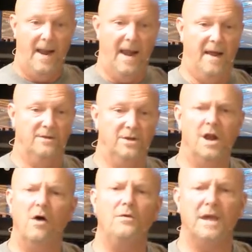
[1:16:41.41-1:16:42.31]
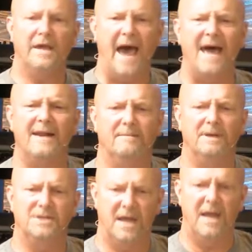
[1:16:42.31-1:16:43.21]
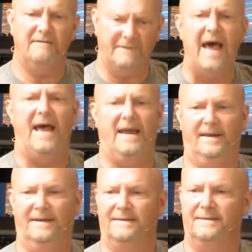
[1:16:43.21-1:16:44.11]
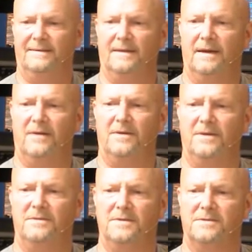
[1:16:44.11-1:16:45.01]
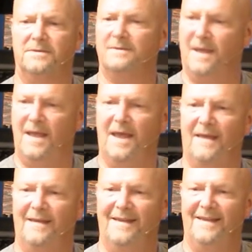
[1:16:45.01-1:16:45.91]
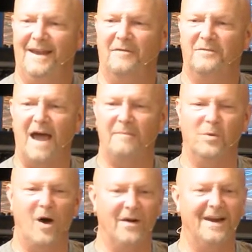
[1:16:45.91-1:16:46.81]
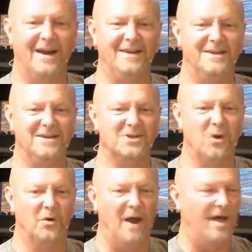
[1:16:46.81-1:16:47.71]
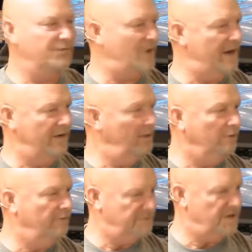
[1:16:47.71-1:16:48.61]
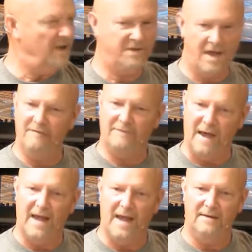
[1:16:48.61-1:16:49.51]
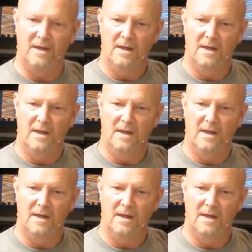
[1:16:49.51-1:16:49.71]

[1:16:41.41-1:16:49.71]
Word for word: And you know you got it, but you can't find it. You know, and you just, yeah. And every time you walk in there, you're just going around trying to look for stuff you can't find.